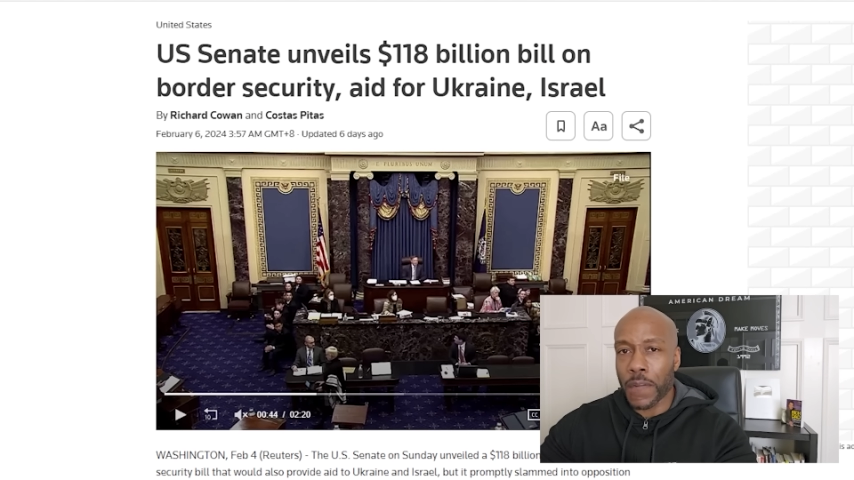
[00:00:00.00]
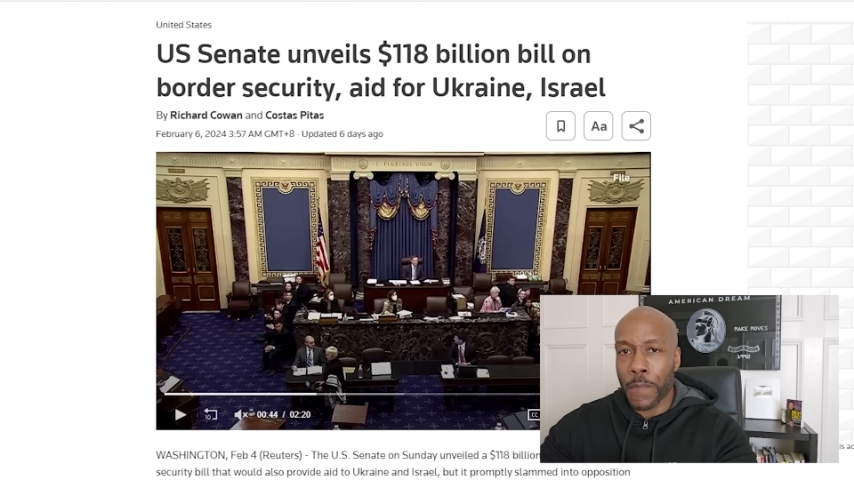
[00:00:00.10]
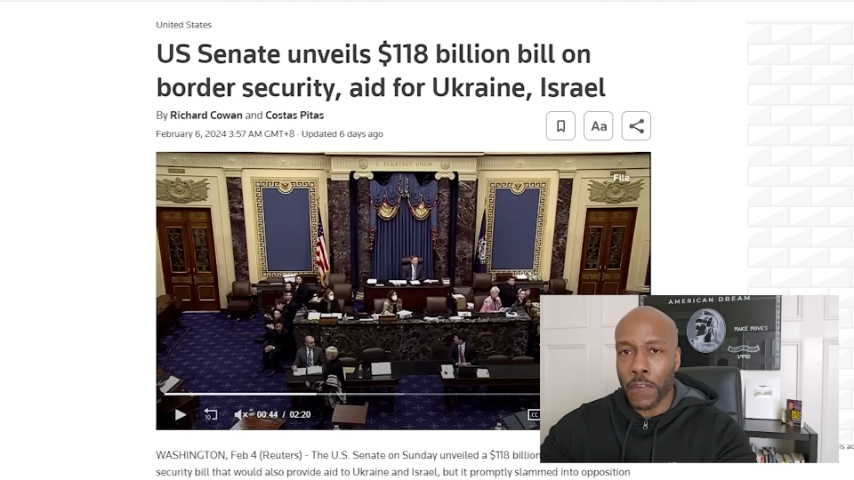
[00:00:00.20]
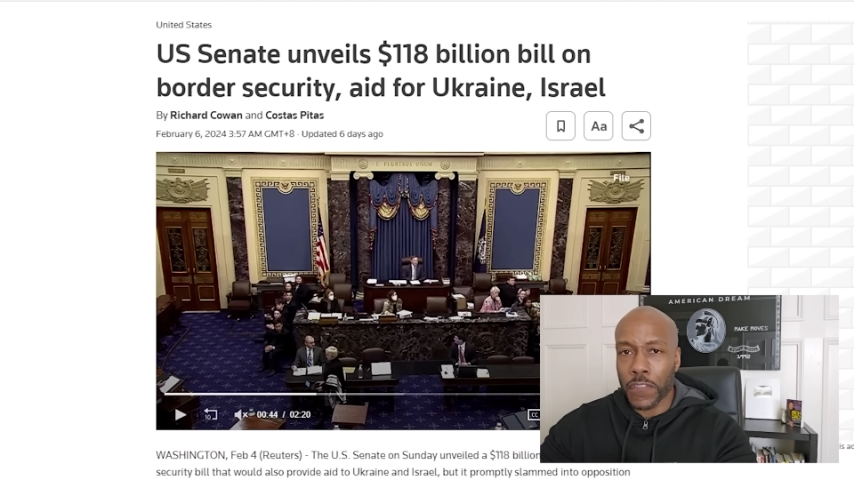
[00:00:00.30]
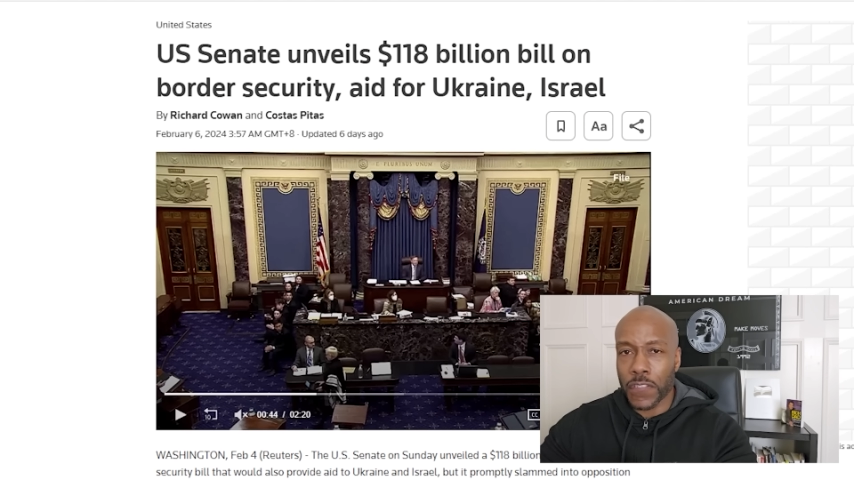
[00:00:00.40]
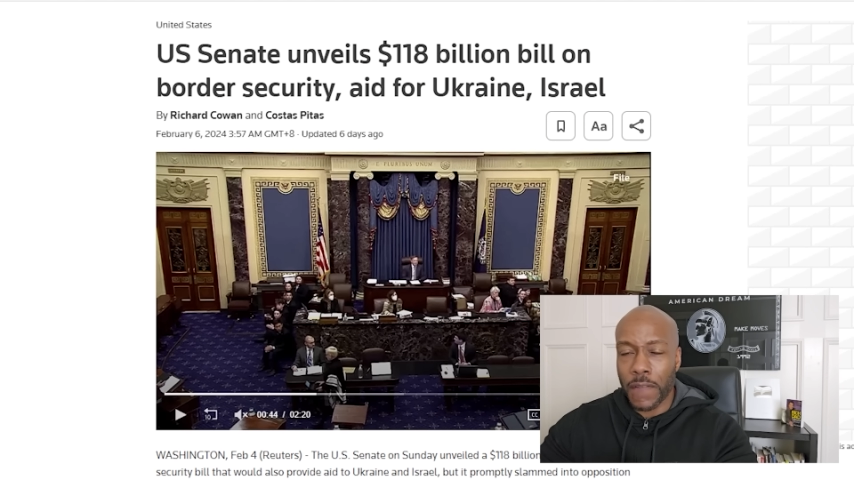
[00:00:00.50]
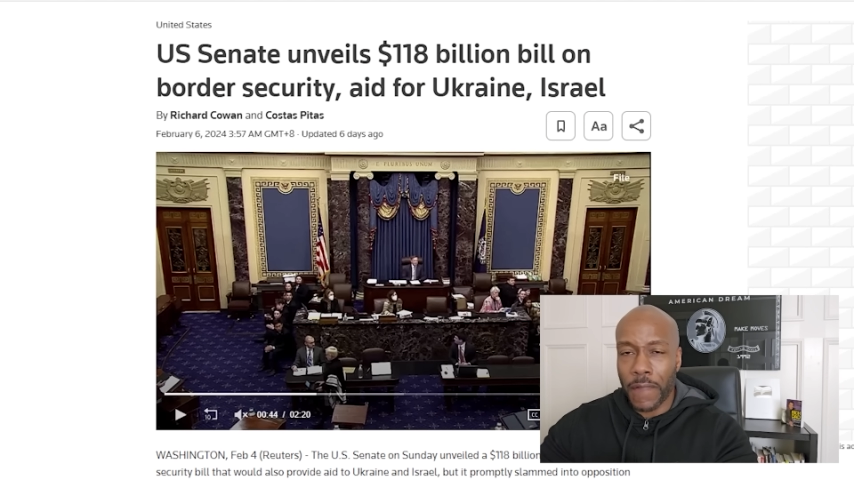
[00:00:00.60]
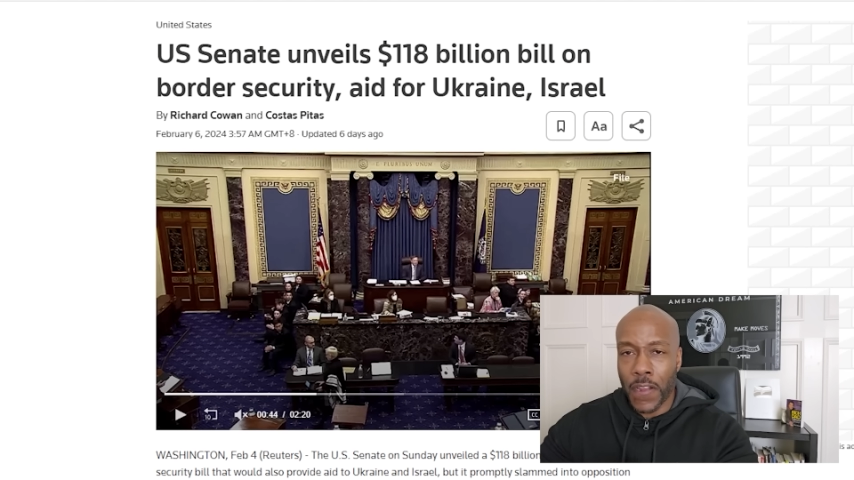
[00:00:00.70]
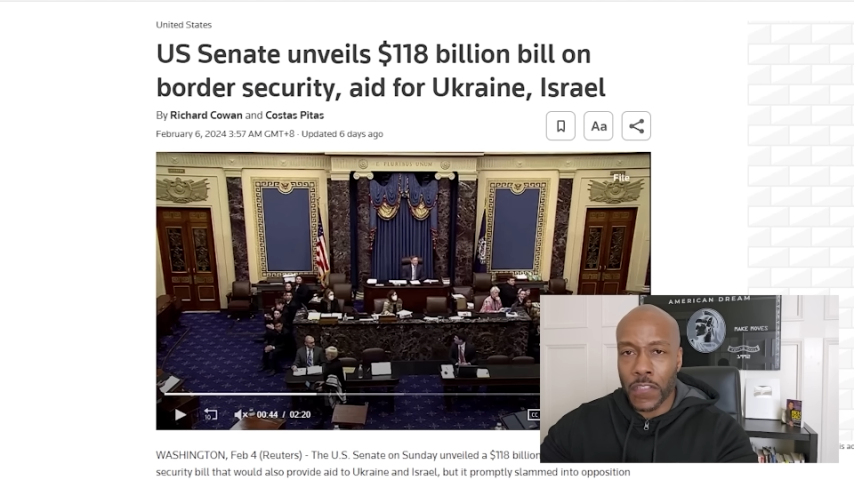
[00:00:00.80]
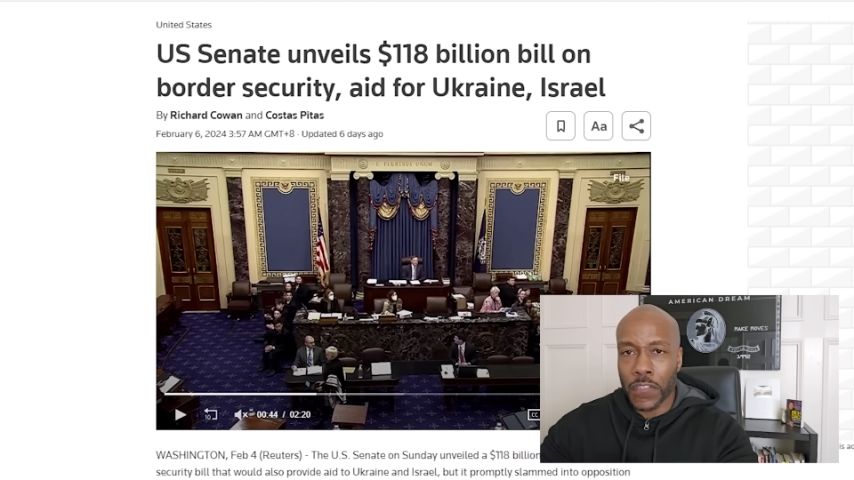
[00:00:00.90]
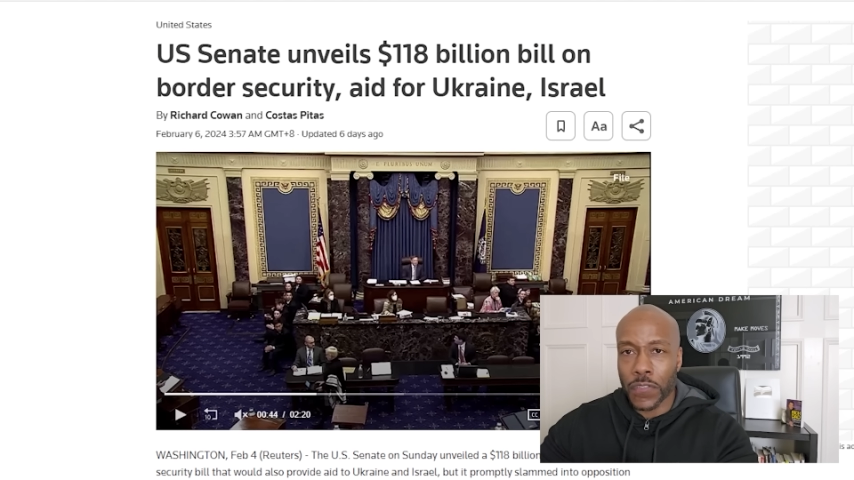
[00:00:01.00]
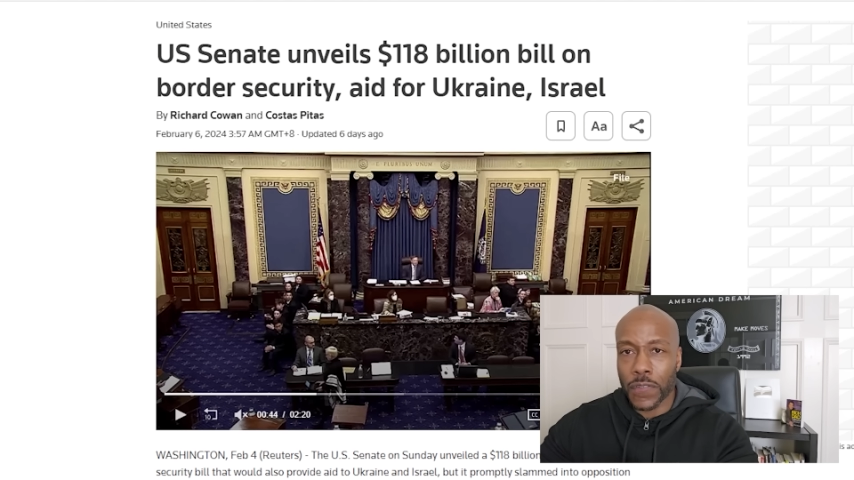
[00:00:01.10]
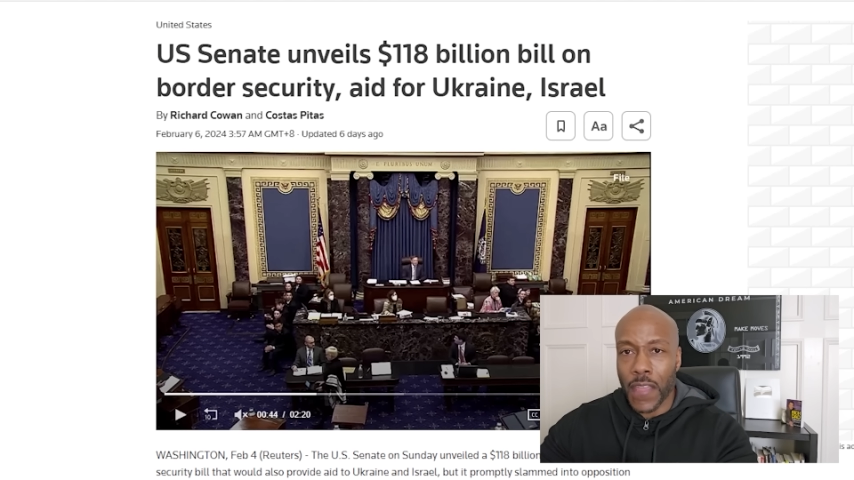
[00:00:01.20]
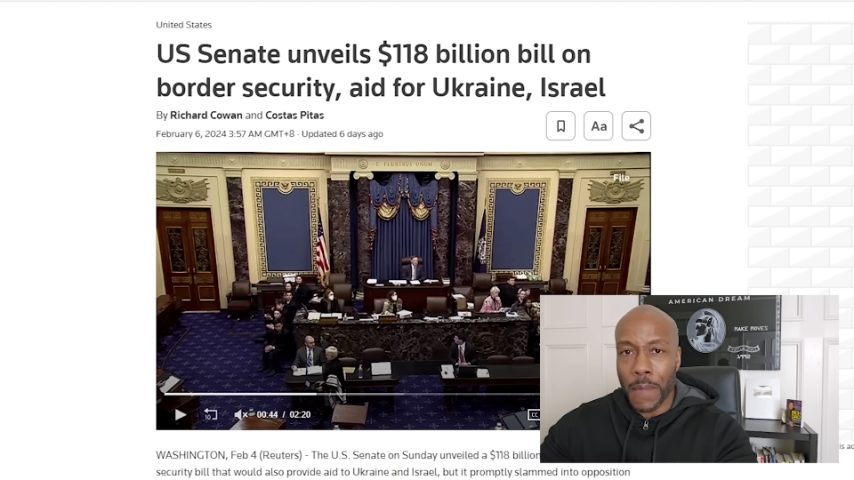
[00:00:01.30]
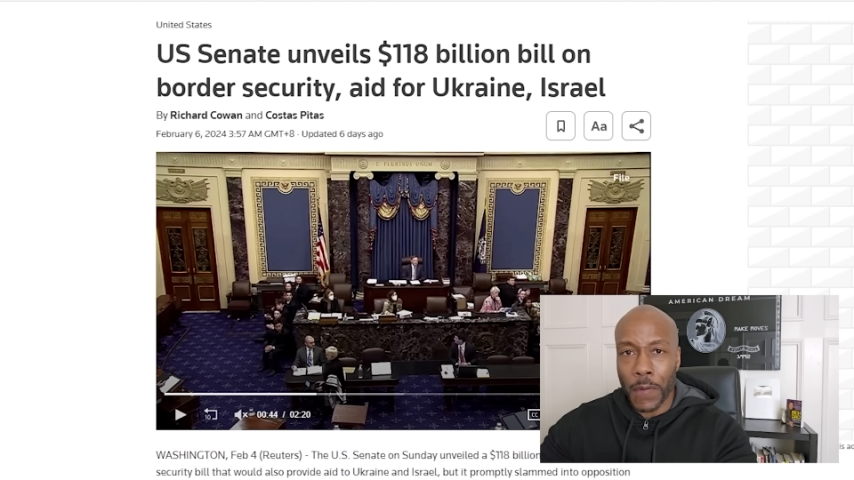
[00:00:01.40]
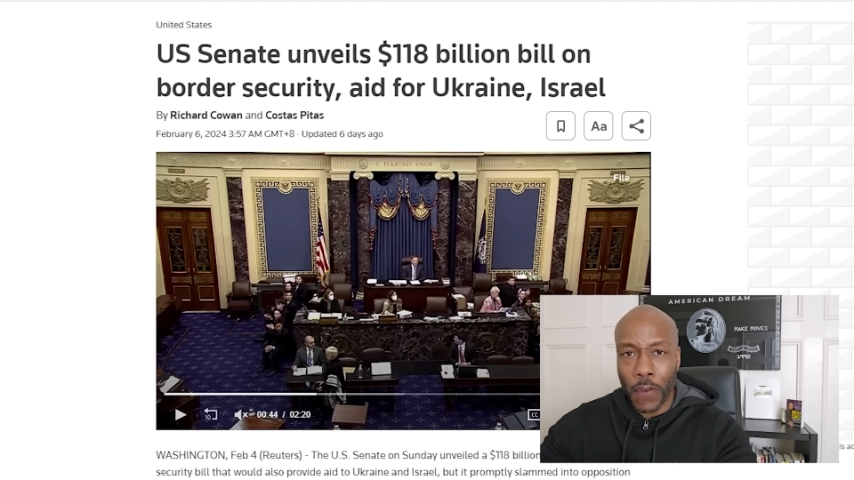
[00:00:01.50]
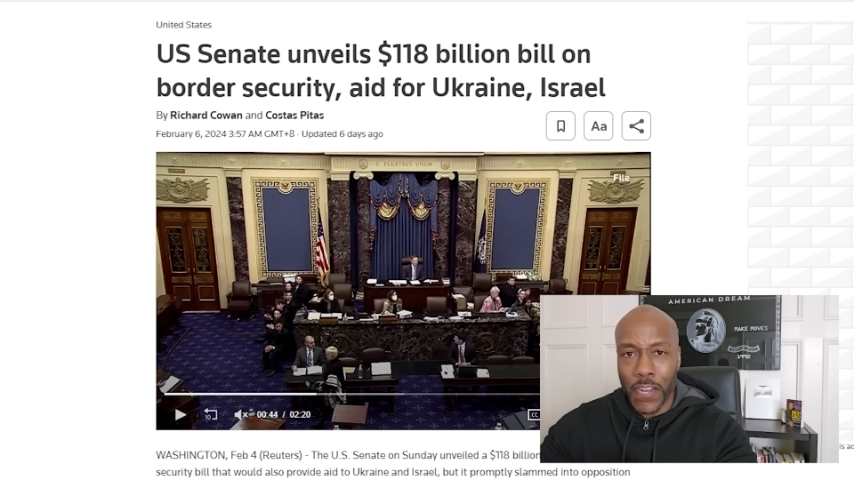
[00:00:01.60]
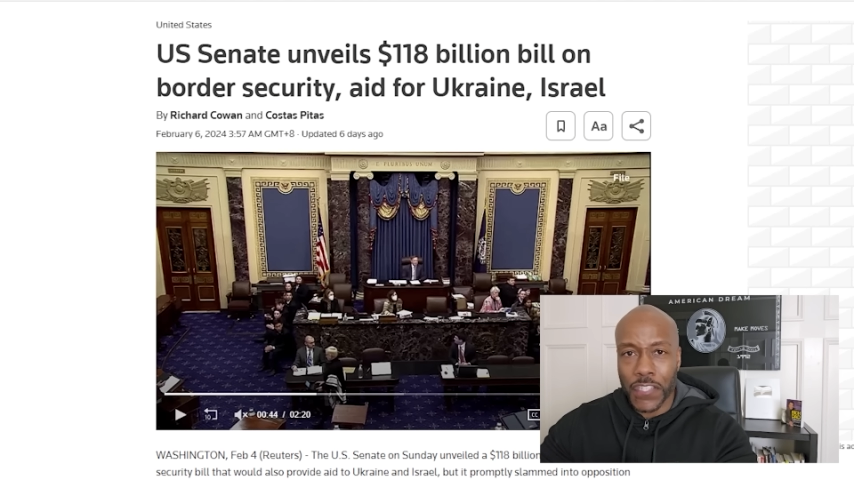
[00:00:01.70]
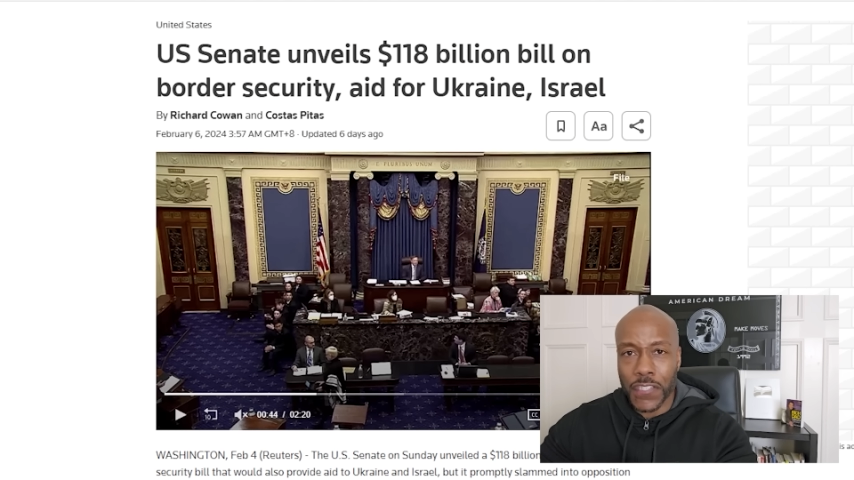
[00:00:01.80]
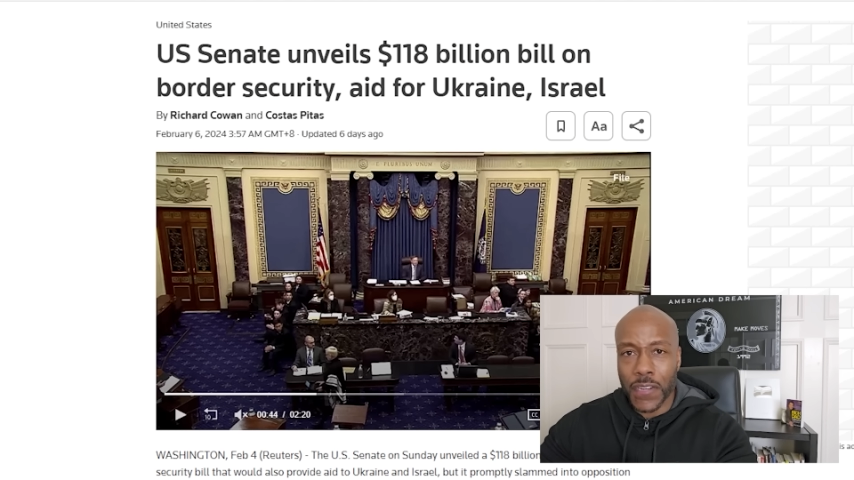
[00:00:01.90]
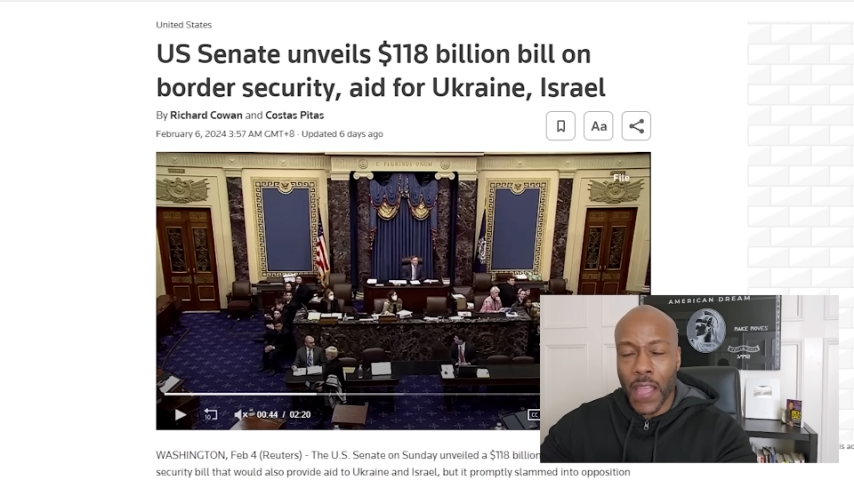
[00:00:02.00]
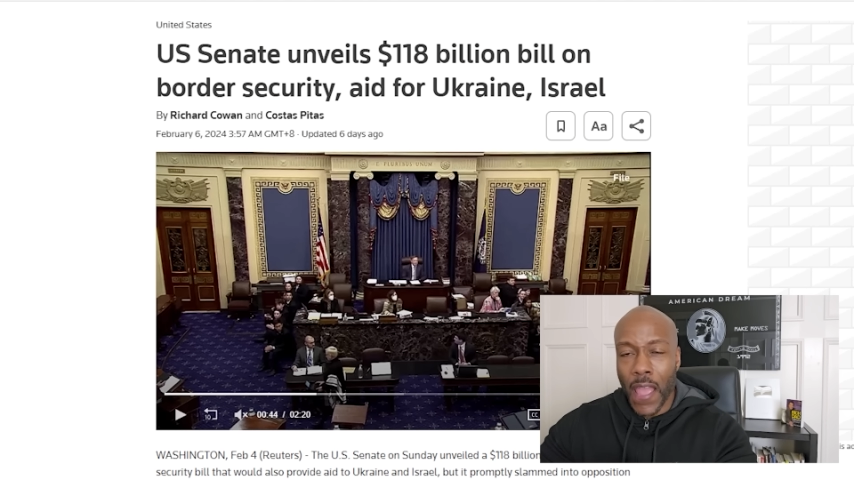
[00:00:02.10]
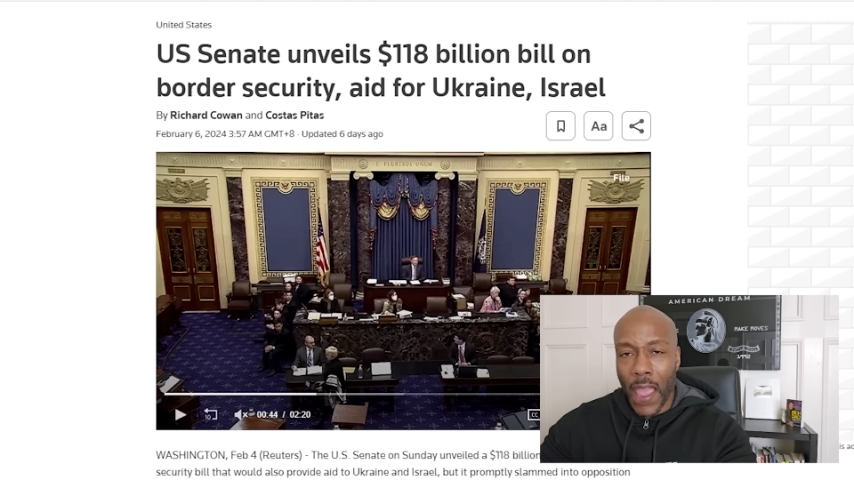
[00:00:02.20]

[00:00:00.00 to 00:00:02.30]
emergency funds to immigration